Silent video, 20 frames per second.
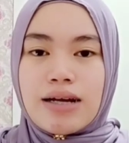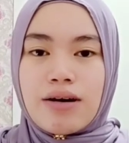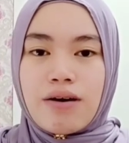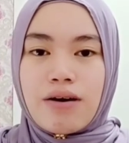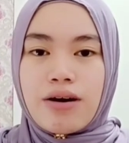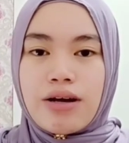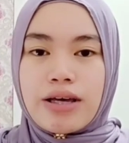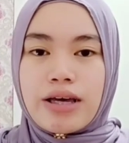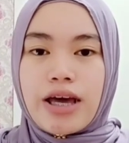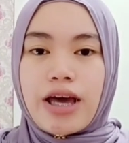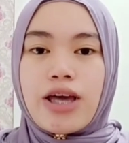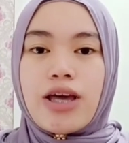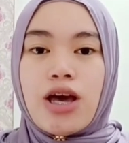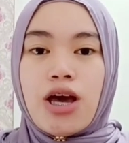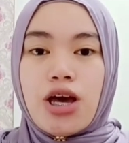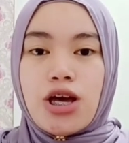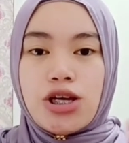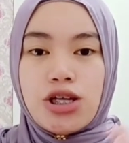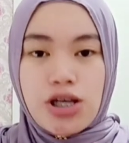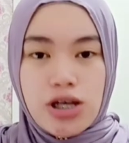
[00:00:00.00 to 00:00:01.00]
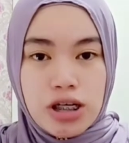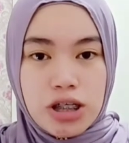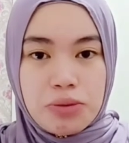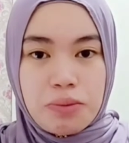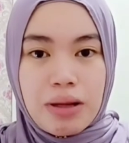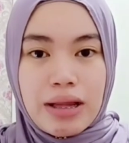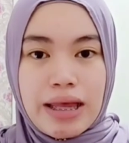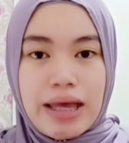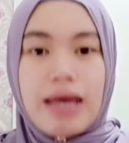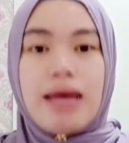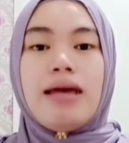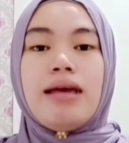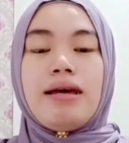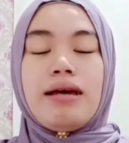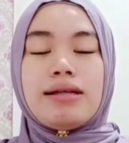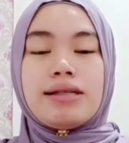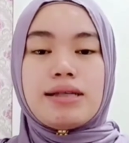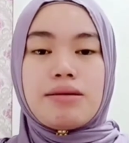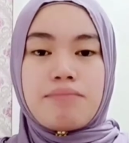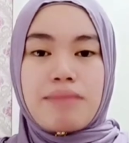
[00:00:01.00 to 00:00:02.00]
okay, usually
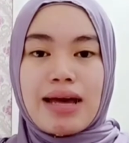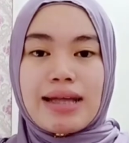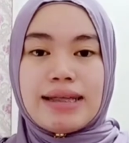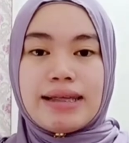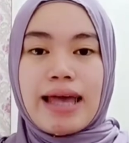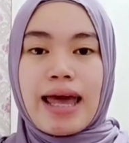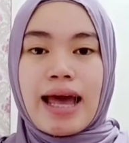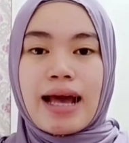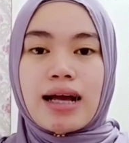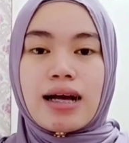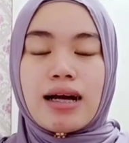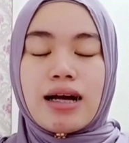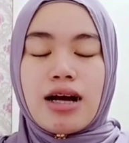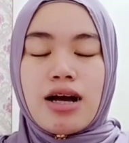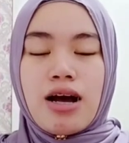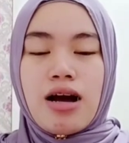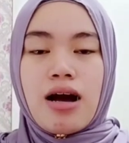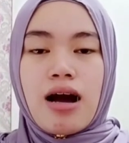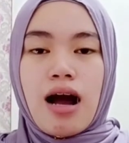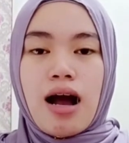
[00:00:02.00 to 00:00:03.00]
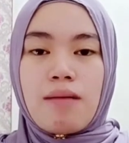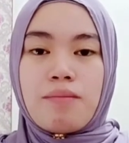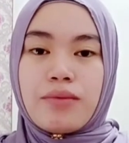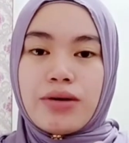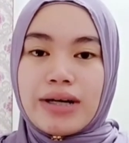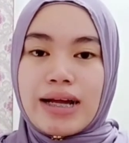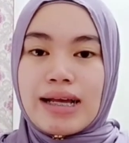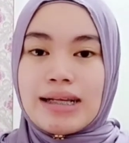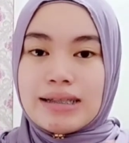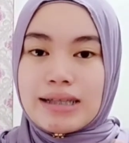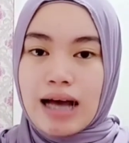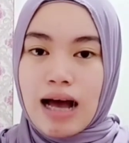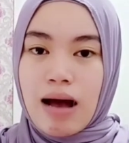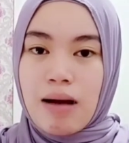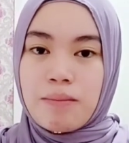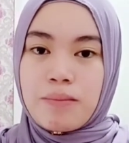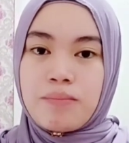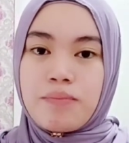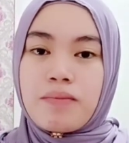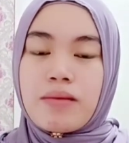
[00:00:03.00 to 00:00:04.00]
sa MedTech, ang board
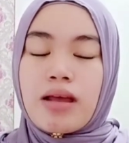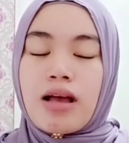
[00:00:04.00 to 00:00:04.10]
exam,